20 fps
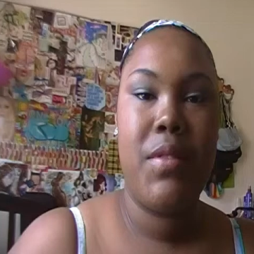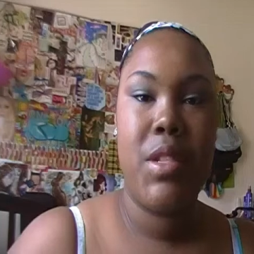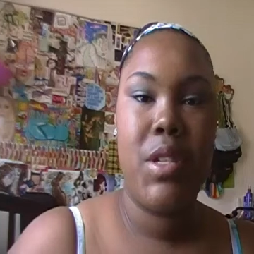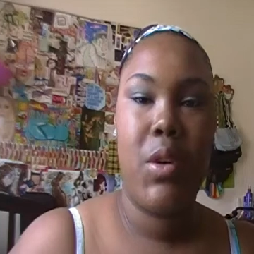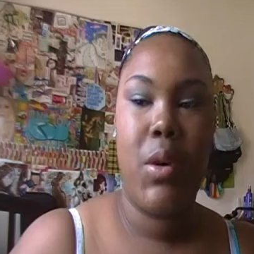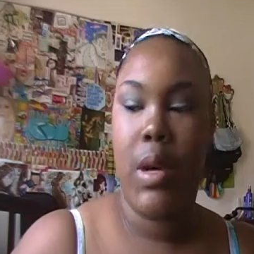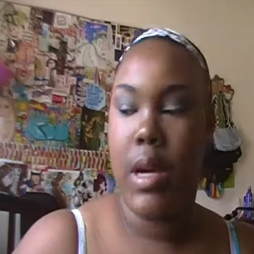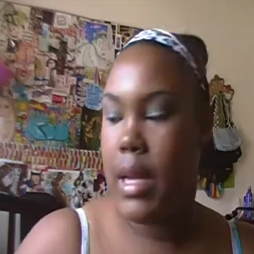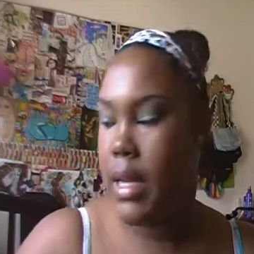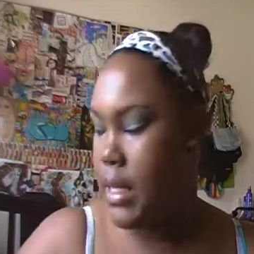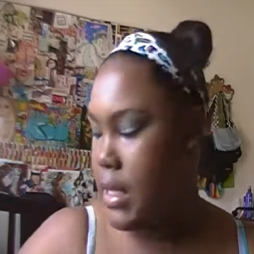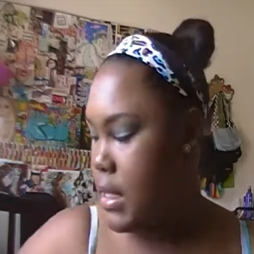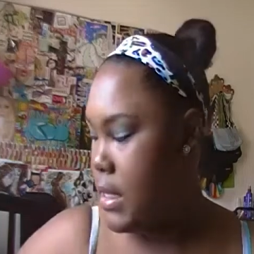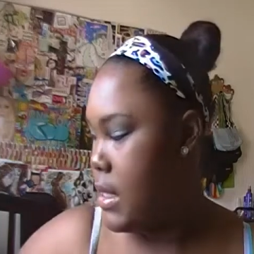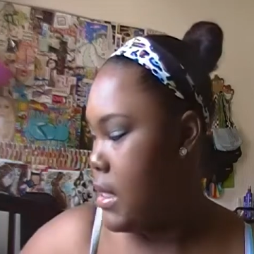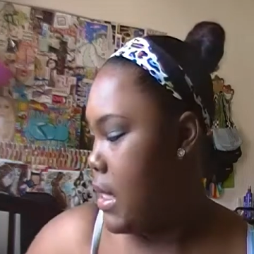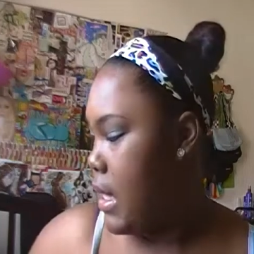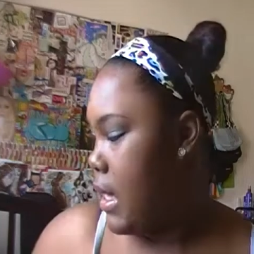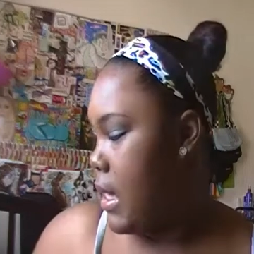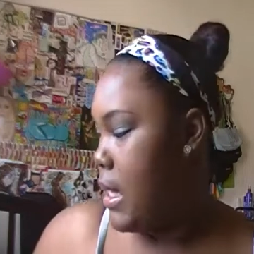so I
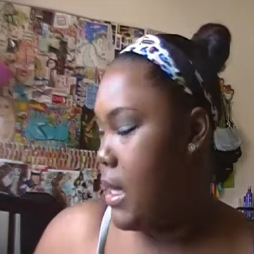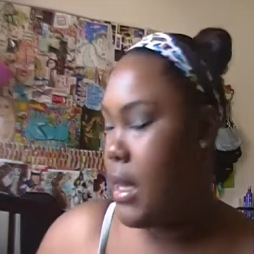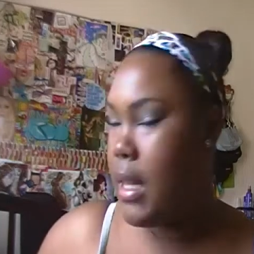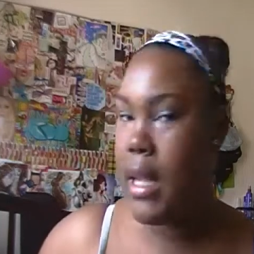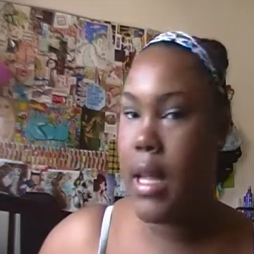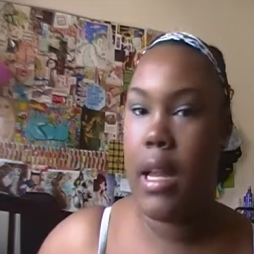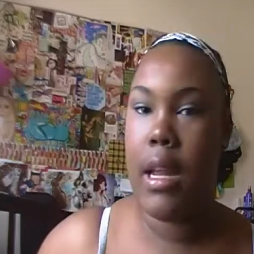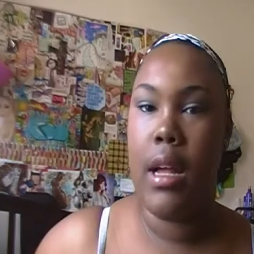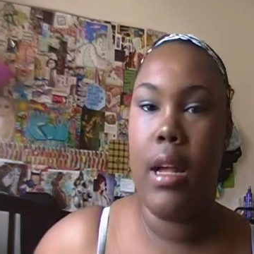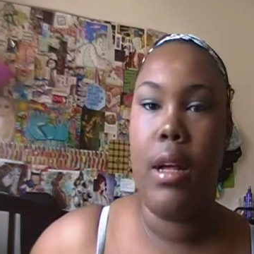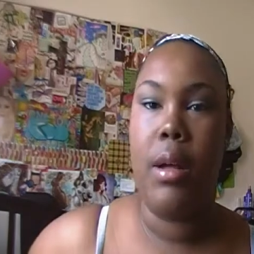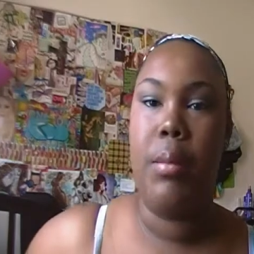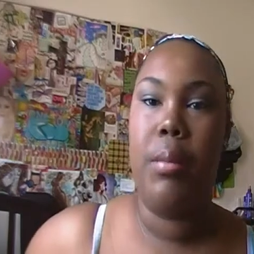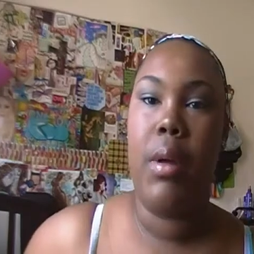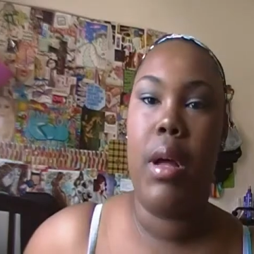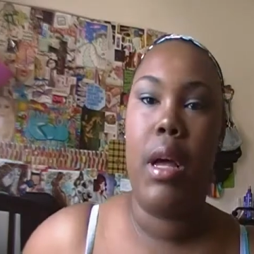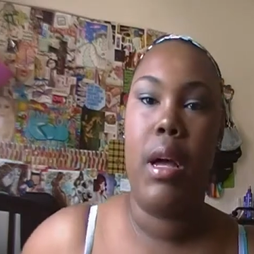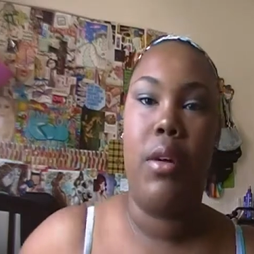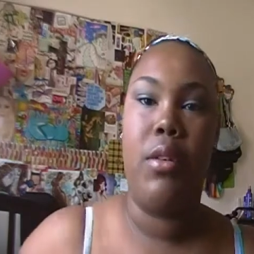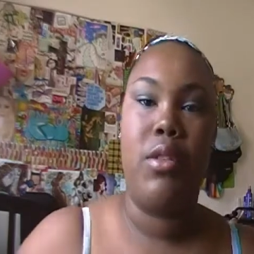decided that
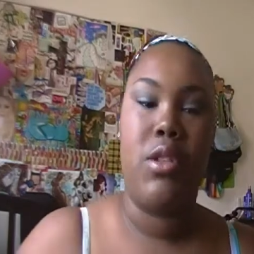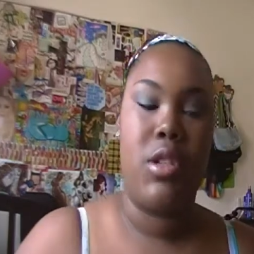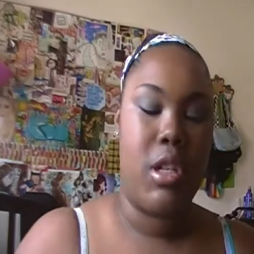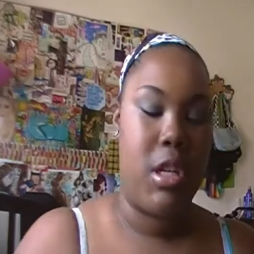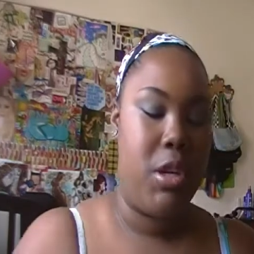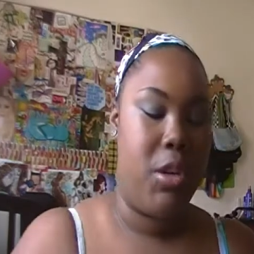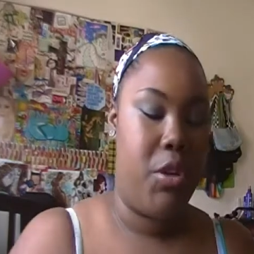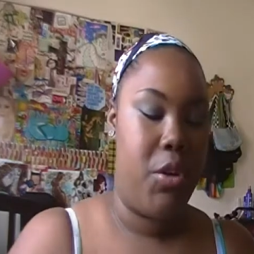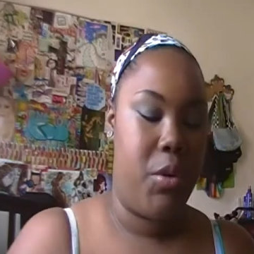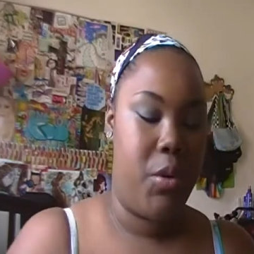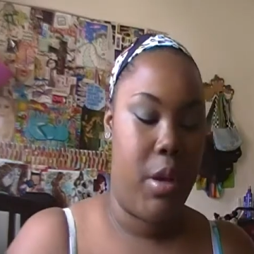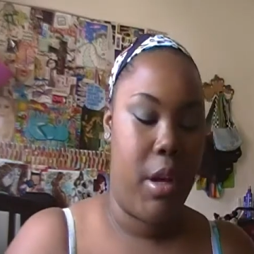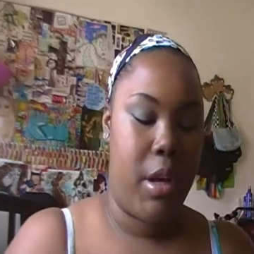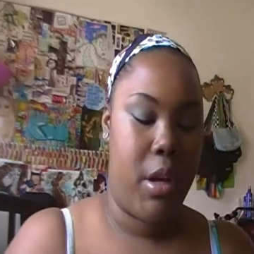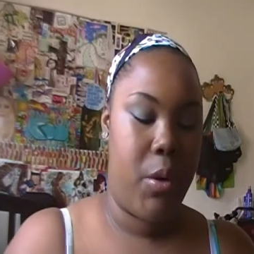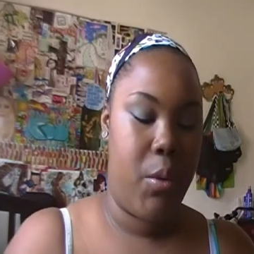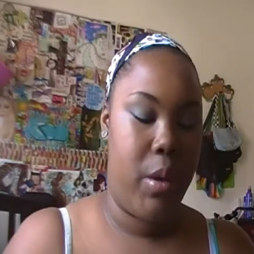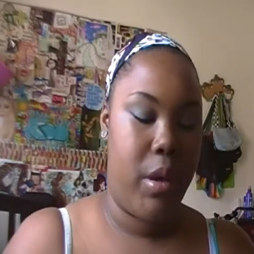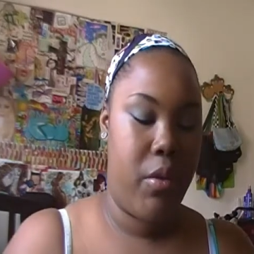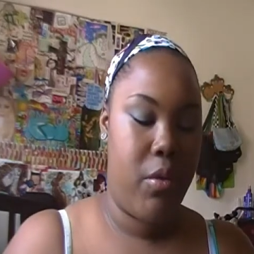um, I was going to do a
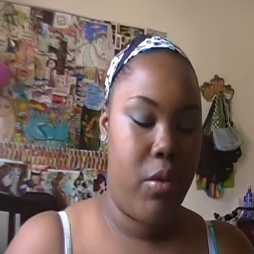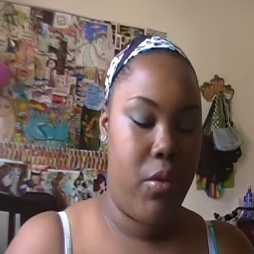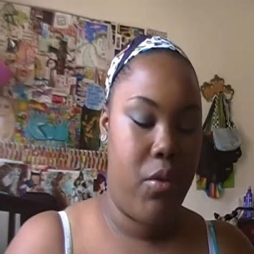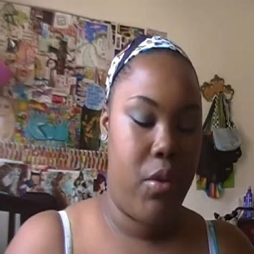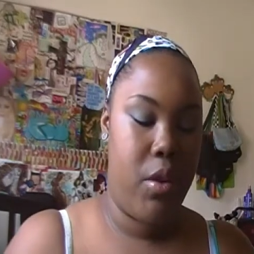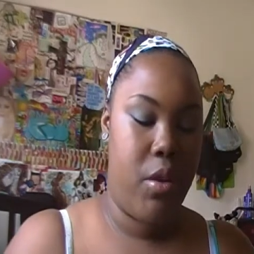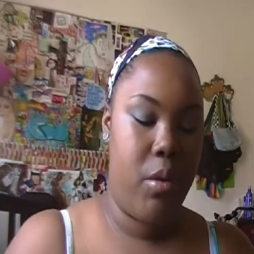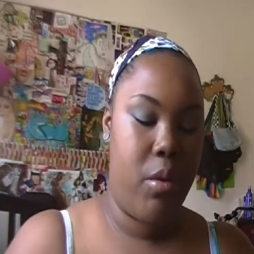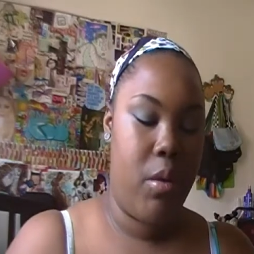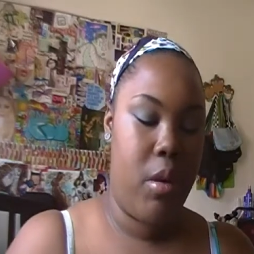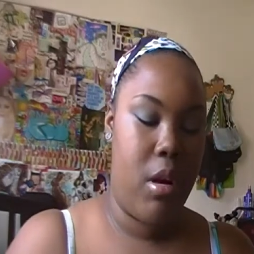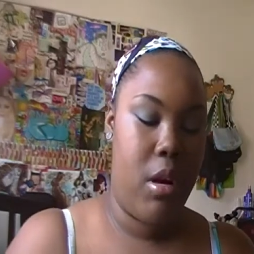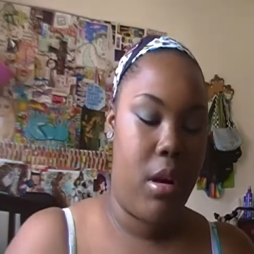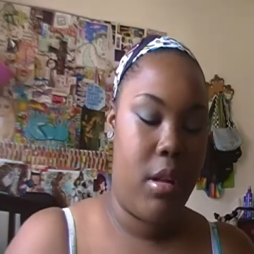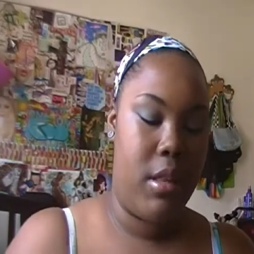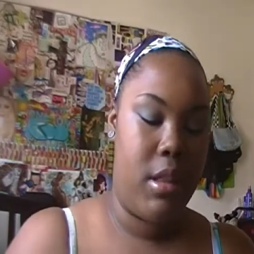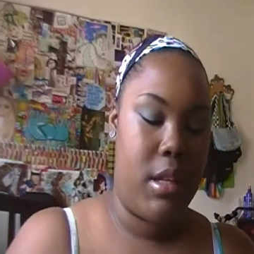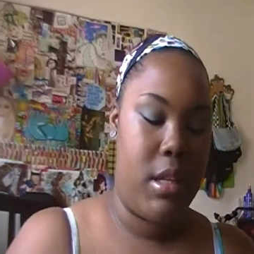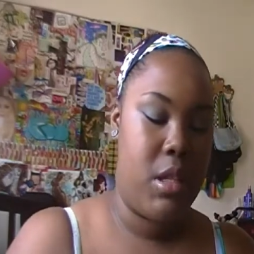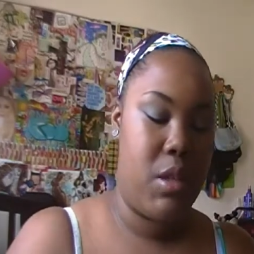quick review
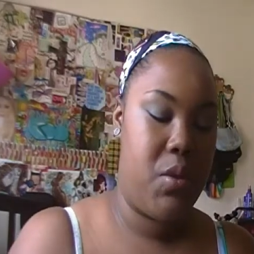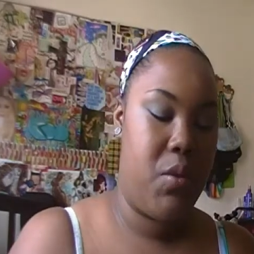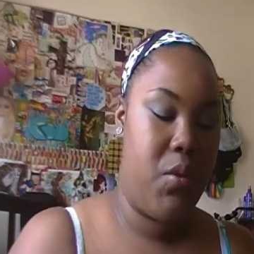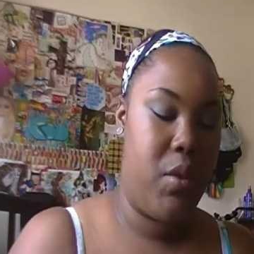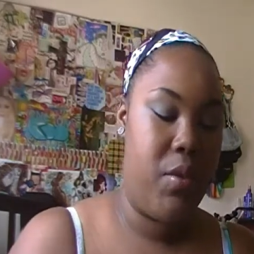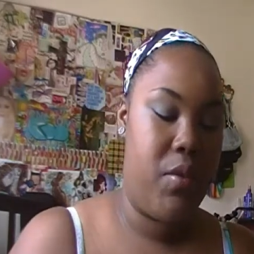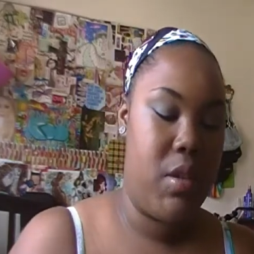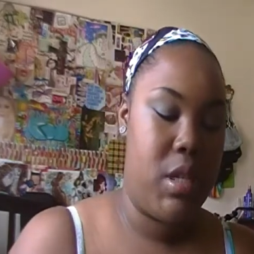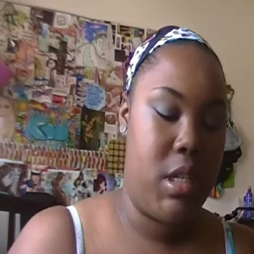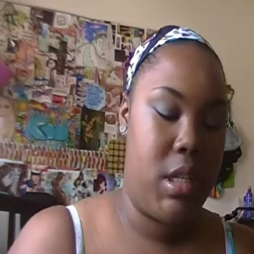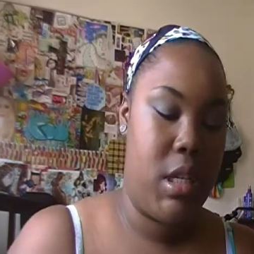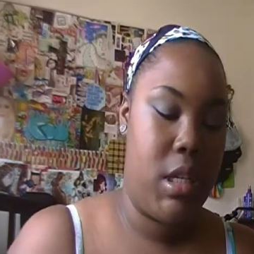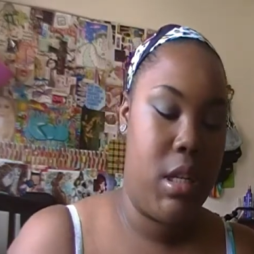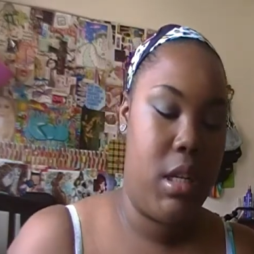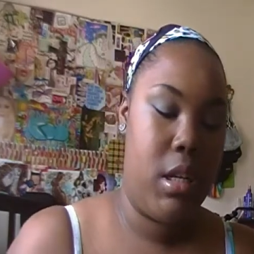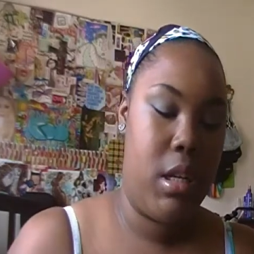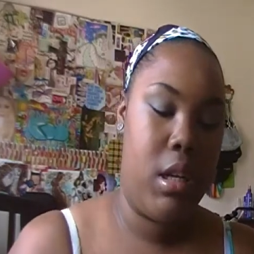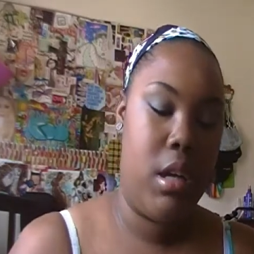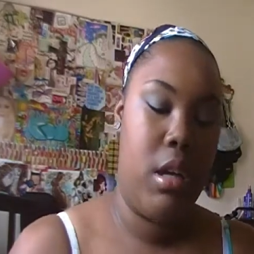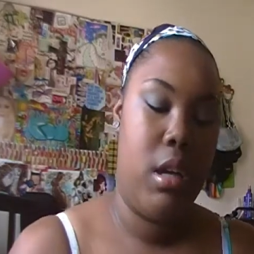on this
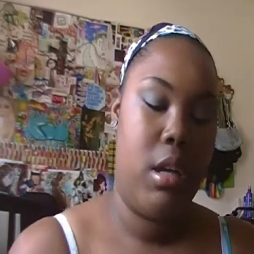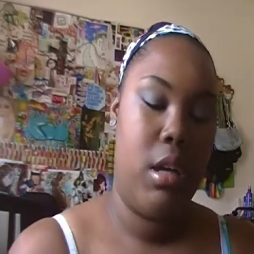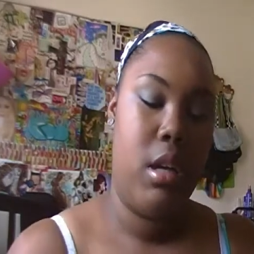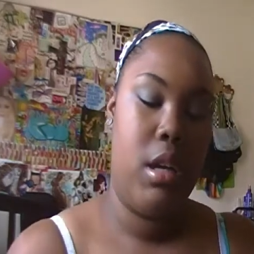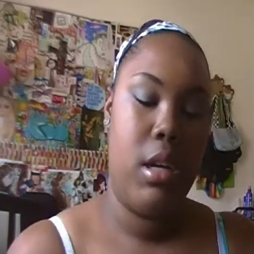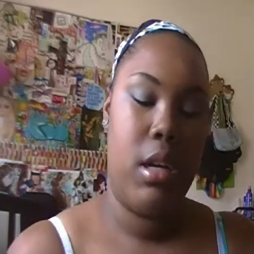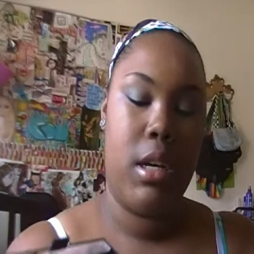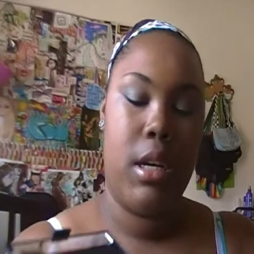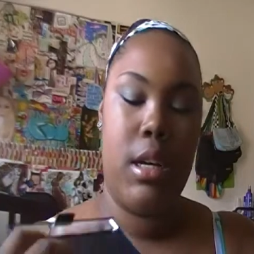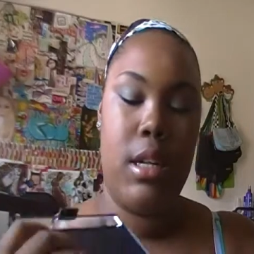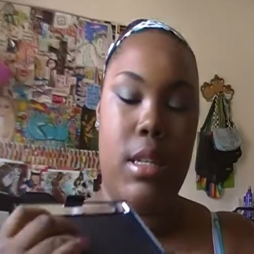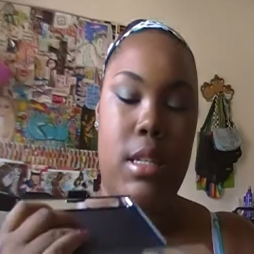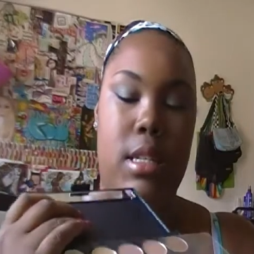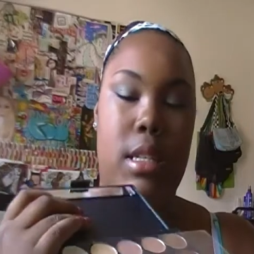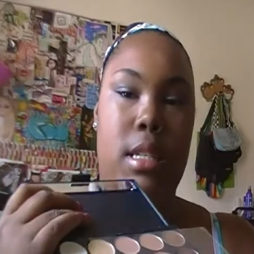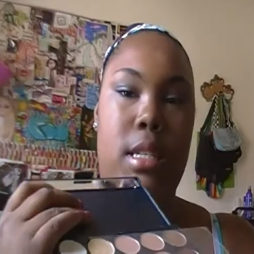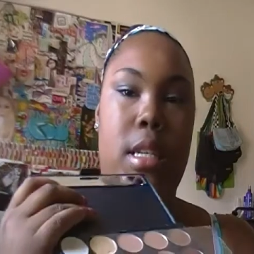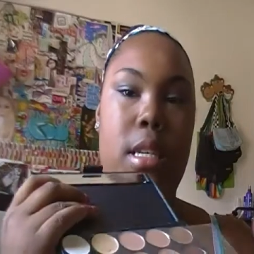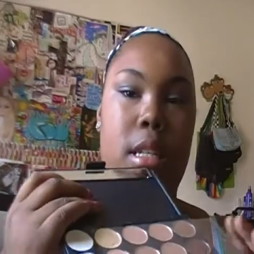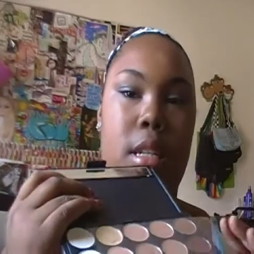15
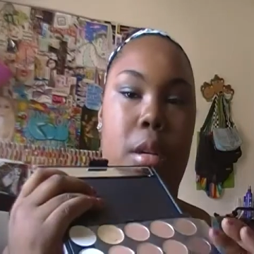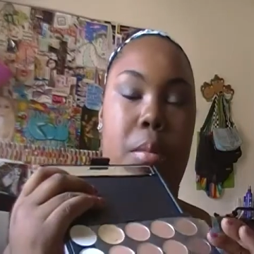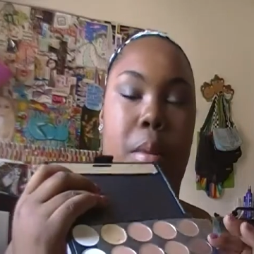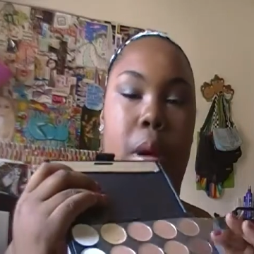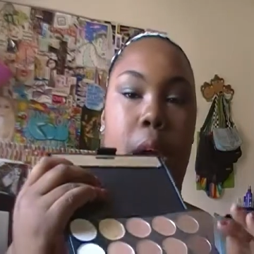concealer